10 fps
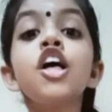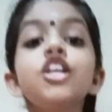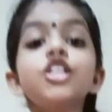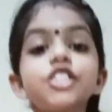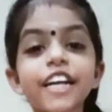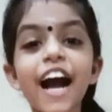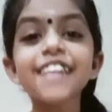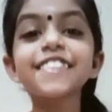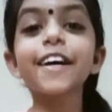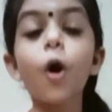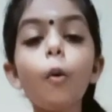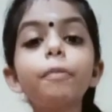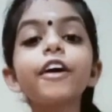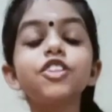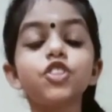So guys, I hope you
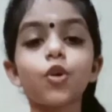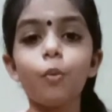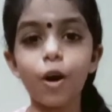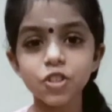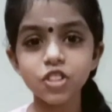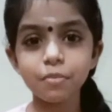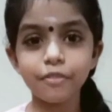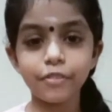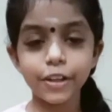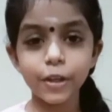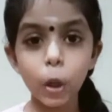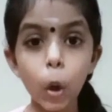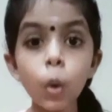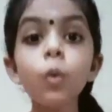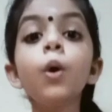enjoyed watching my
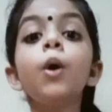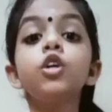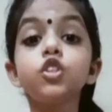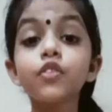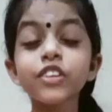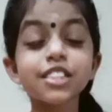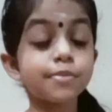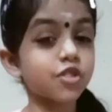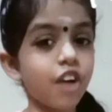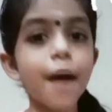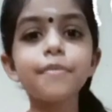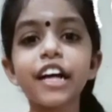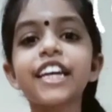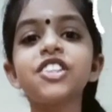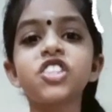video. Don't forget to subscribe, like,
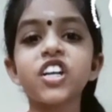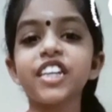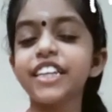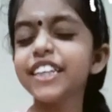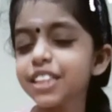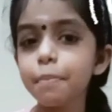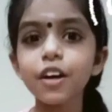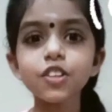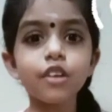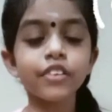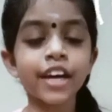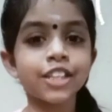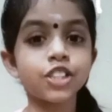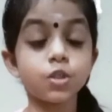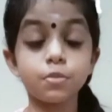and share, and hit the bell notification
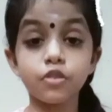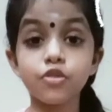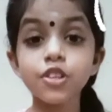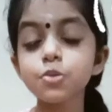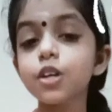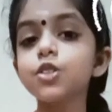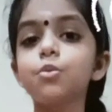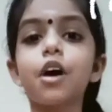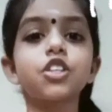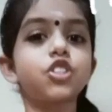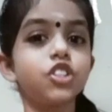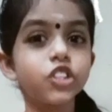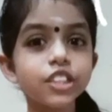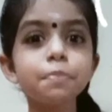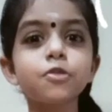to be the first one to watch newly
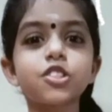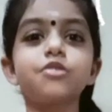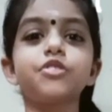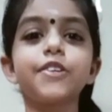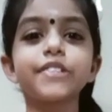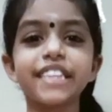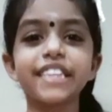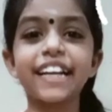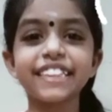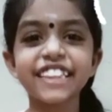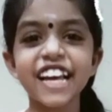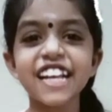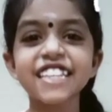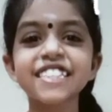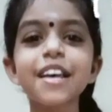posted videos like this.
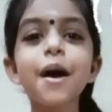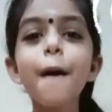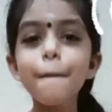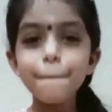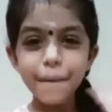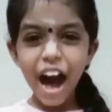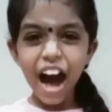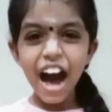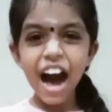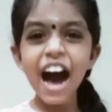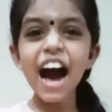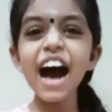Bye!